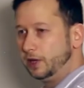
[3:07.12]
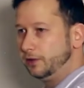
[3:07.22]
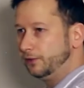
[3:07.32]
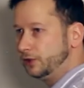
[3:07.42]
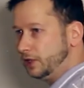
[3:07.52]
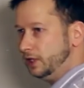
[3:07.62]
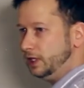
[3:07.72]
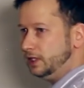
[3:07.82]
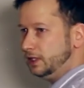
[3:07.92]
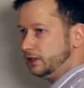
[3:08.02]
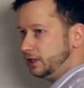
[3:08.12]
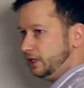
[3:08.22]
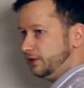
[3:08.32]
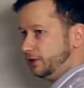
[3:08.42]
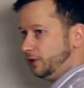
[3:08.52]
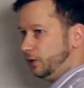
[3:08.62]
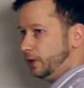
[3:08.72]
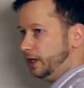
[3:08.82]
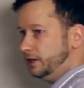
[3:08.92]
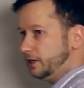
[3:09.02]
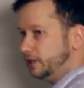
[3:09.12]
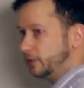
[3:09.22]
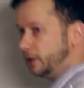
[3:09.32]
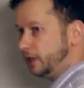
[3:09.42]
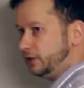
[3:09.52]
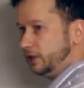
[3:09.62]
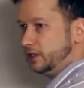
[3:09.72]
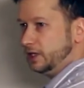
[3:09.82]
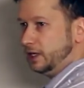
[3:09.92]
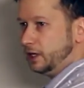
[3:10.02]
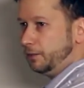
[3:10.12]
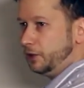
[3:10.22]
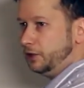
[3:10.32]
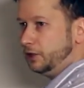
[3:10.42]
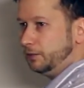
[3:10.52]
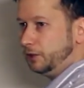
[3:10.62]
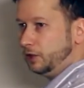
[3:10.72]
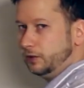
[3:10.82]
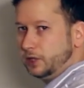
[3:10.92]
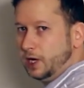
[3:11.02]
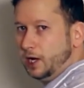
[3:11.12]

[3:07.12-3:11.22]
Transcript: the first and the easiest is the toe raise, and so we're going to ask you to stand up on your tiptoes